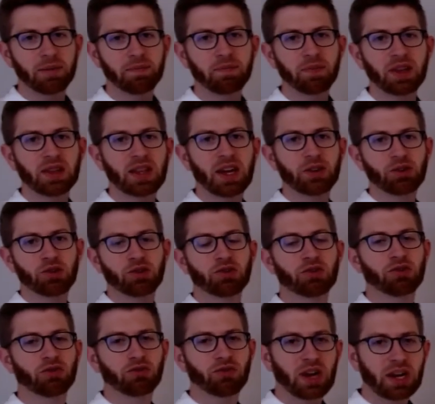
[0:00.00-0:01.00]
and that should
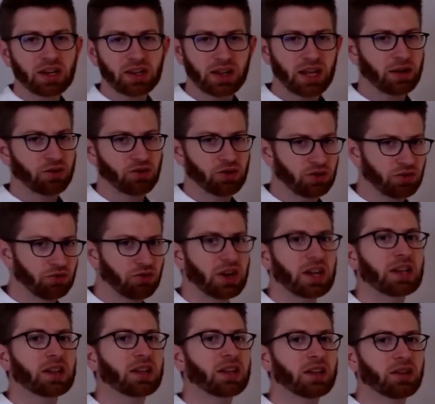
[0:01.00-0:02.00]

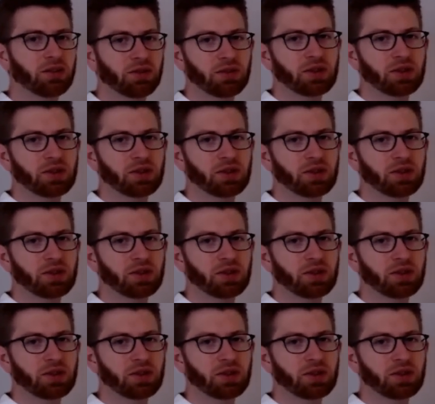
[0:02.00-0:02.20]
greatly increase